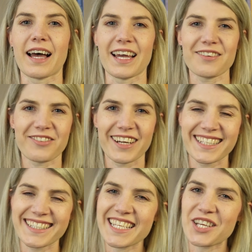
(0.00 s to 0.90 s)
Hi
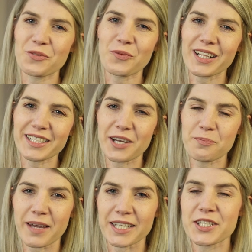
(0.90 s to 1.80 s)
friends, and
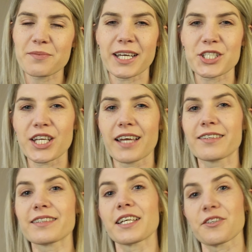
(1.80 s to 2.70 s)
welcome back to my
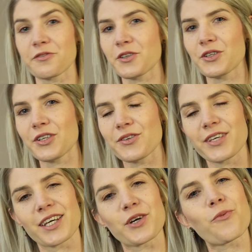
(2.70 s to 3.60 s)
channel. If you're new
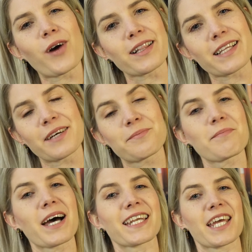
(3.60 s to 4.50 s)
here, welcome.
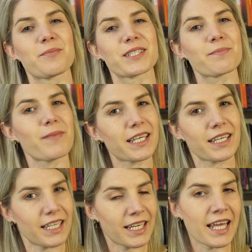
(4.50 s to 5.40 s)
My name is
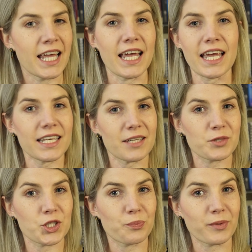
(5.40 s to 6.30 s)
Mandy and I'm
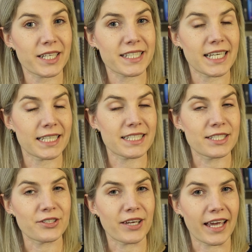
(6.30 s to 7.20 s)
super
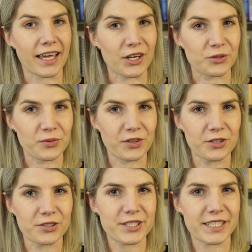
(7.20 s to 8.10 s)
excited to hang out with
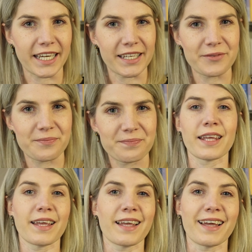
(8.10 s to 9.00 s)
you today.
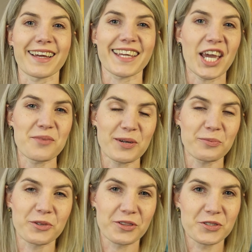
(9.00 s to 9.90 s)
I came
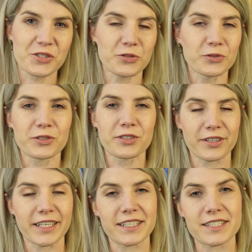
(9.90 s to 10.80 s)
up with this tool
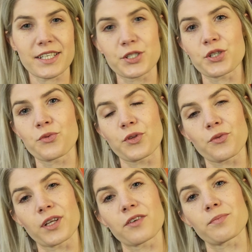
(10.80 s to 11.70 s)
during a session with
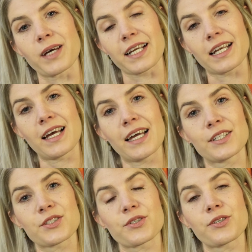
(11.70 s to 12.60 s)
one of my
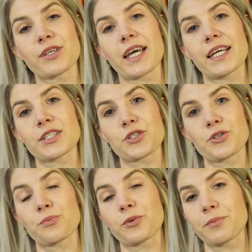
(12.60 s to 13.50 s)
clients who had
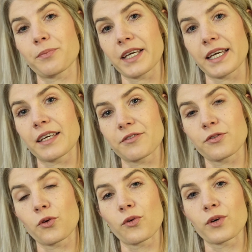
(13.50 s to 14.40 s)
to prepare
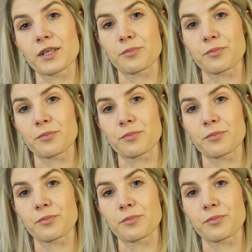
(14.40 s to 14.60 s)
for a